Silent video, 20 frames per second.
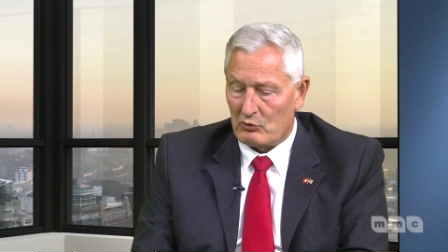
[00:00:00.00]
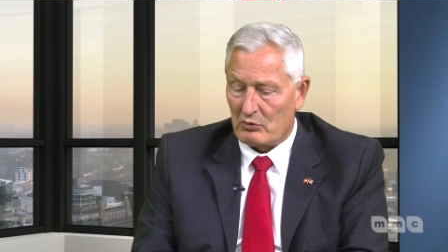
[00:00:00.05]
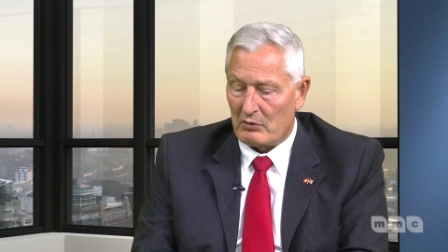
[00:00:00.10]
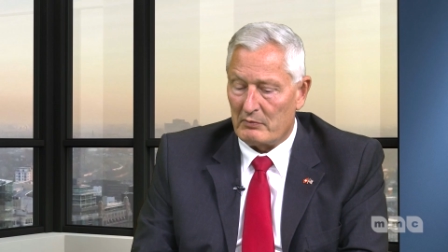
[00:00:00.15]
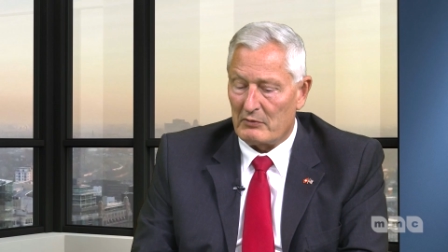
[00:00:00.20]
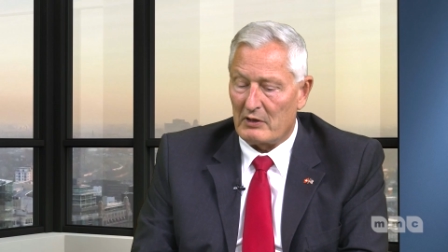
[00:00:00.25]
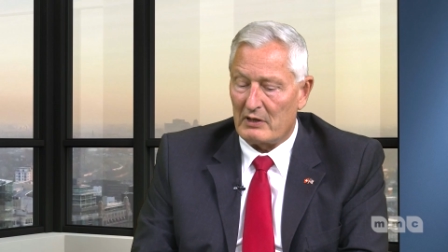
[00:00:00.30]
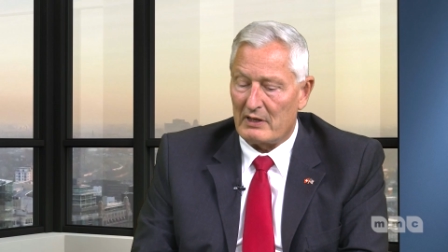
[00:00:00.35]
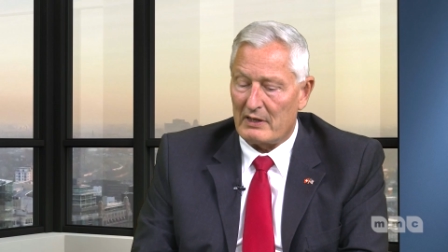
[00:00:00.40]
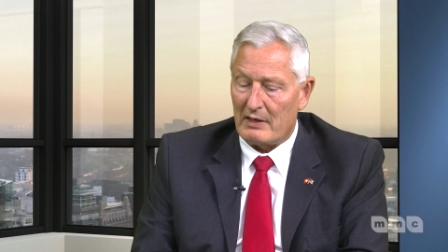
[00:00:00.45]
to
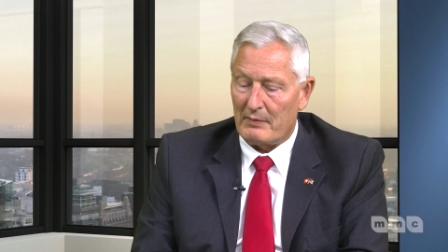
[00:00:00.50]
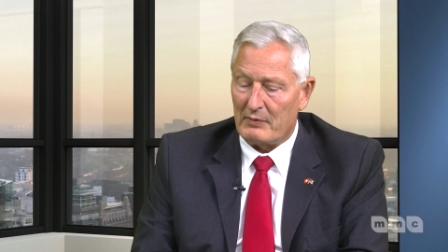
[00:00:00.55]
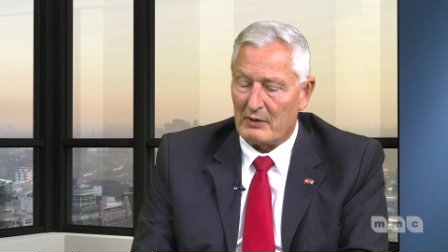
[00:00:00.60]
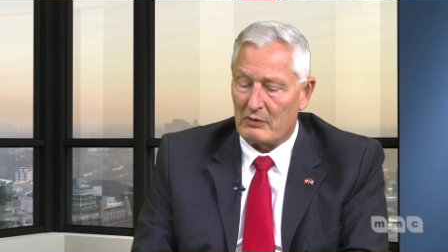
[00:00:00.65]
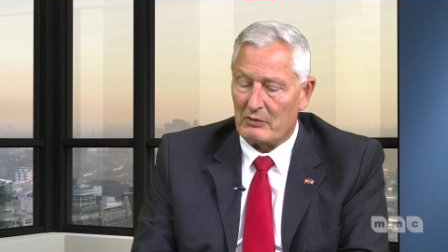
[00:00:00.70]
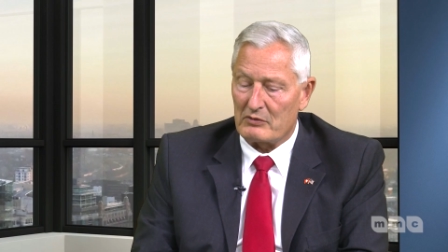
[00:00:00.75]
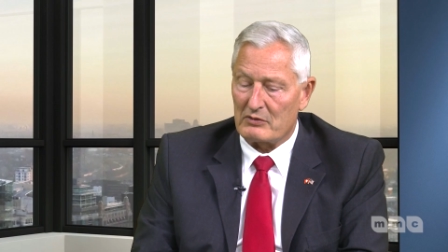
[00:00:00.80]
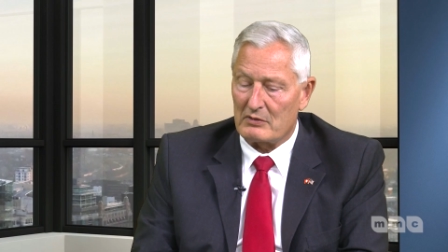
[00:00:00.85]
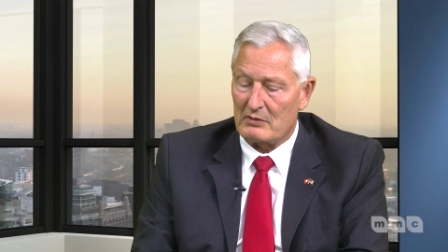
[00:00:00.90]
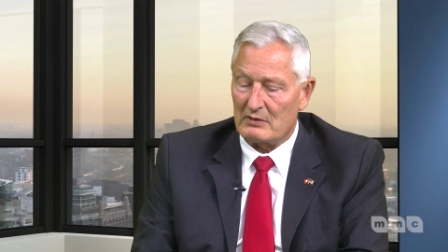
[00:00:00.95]
America,
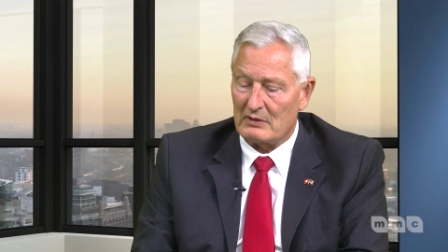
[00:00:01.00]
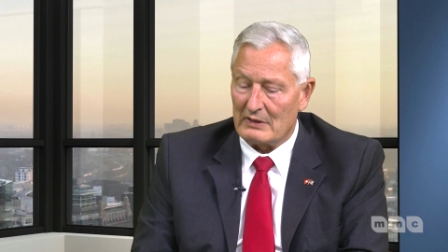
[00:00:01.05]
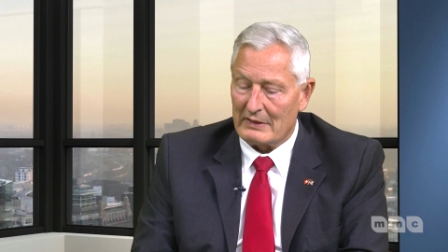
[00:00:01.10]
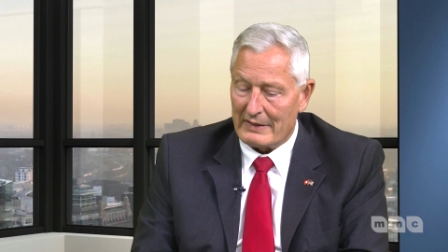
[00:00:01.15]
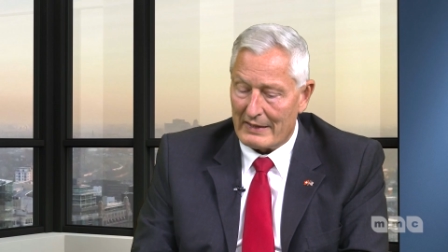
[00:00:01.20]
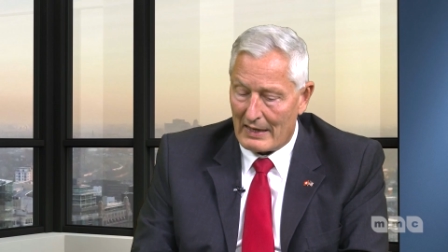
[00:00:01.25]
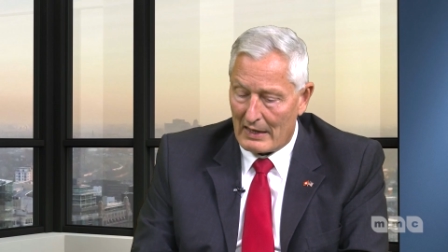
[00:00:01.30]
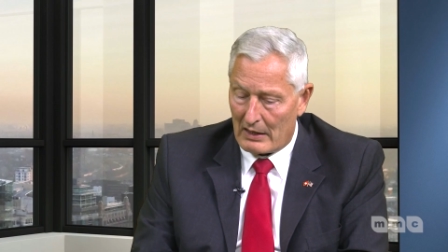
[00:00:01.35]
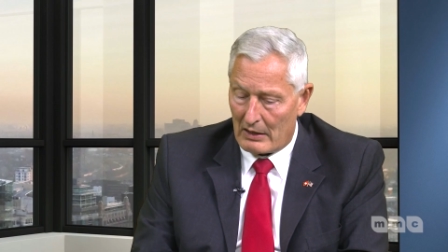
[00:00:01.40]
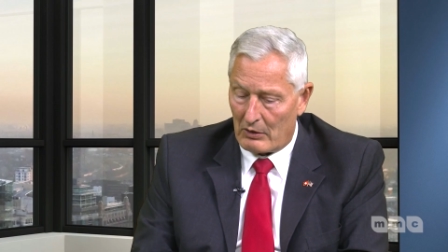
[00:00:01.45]
because
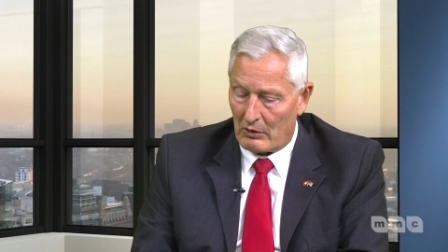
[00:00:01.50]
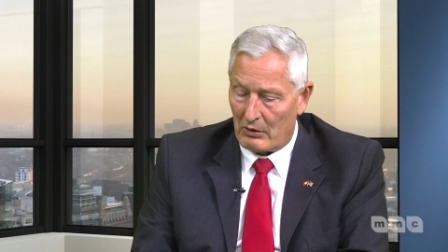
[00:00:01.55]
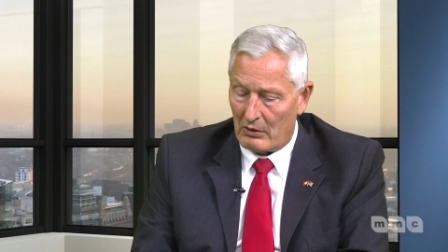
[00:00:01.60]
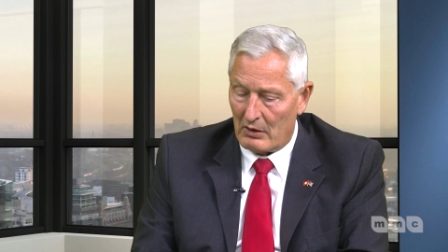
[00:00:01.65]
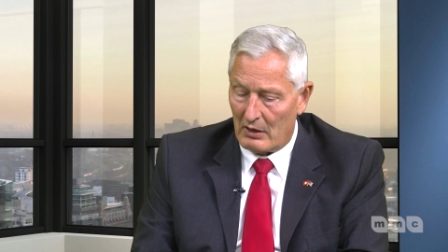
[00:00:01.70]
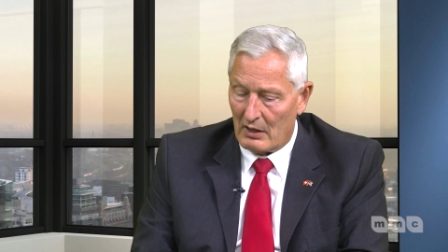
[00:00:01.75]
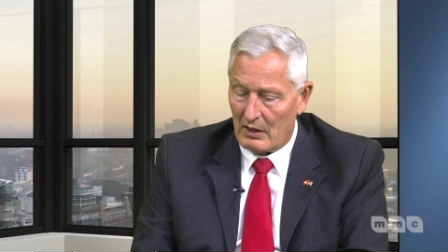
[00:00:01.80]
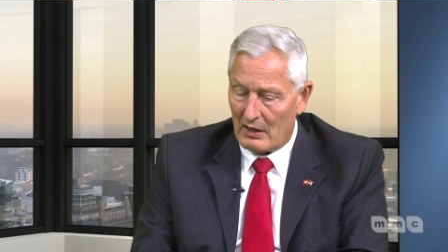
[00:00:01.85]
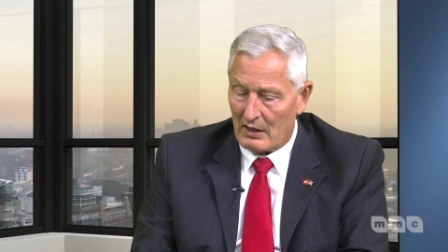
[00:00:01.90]
now